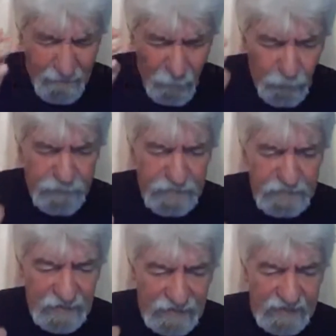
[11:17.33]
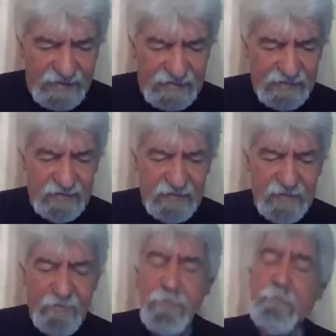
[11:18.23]
wouldn't let
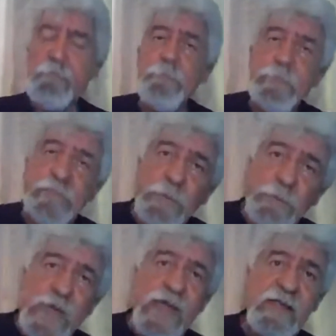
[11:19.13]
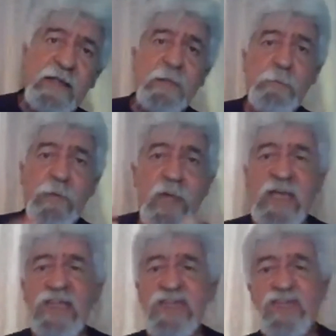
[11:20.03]
the man,
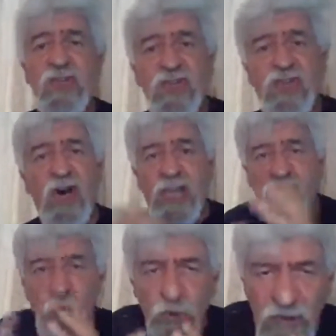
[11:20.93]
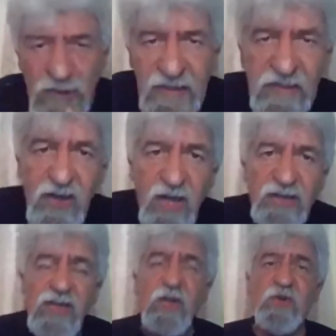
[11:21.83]
angel, God, he wouldn't let God
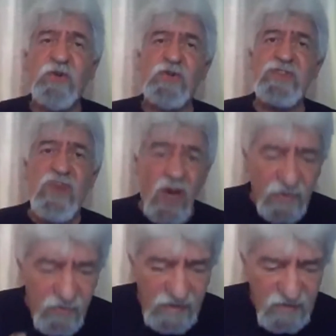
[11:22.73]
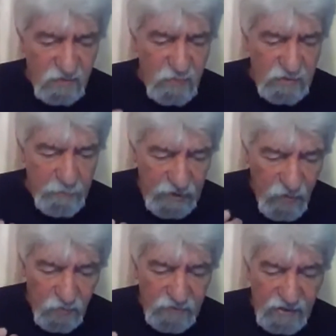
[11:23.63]
go, because God wrestled with him that
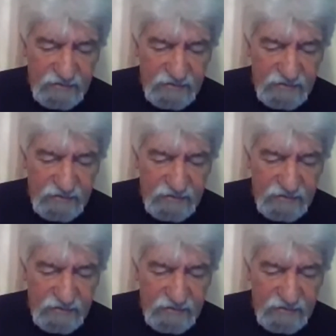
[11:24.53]
whole night.